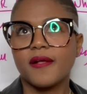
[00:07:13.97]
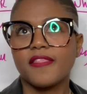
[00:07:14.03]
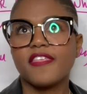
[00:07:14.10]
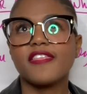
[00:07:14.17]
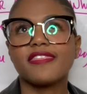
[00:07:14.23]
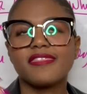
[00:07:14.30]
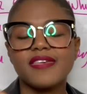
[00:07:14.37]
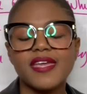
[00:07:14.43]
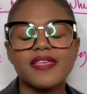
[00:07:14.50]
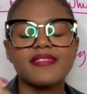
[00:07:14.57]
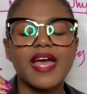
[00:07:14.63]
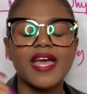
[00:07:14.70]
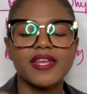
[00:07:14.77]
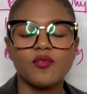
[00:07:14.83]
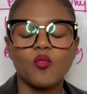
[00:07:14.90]
the thing
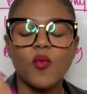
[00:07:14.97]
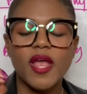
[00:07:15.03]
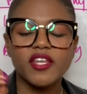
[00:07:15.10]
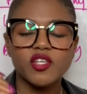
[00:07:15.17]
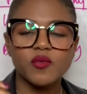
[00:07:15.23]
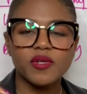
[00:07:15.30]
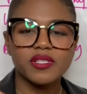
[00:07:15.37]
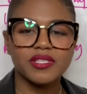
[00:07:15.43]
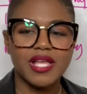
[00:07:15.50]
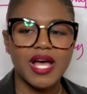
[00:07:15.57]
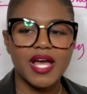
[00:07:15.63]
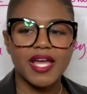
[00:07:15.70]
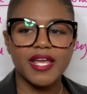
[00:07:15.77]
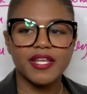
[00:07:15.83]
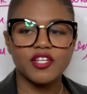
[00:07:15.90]
that when you
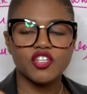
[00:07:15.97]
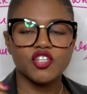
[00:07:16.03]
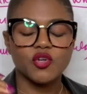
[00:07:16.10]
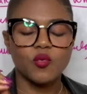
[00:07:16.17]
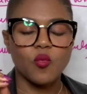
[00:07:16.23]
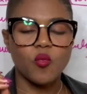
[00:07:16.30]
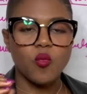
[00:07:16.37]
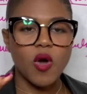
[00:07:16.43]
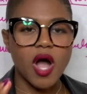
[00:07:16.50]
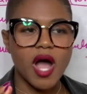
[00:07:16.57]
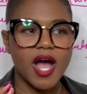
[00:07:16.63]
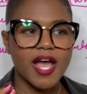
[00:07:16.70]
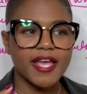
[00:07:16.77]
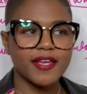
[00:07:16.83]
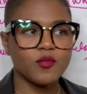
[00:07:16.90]
align your
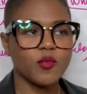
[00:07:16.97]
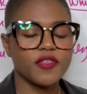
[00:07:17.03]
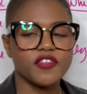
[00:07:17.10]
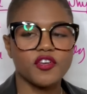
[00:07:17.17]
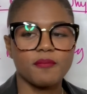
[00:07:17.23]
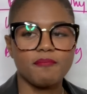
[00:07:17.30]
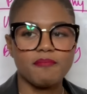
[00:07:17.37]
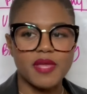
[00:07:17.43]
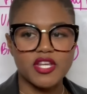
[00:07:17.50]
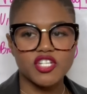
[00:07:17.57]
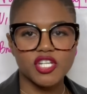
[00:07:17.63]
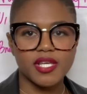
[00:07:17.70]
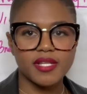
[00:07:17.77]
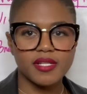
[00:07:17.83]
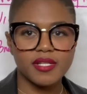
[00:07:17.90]
why with your
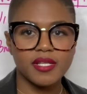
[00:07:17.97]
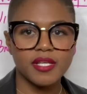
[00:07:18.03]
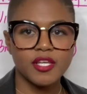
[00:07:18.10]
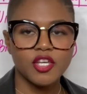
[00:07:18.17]
mission,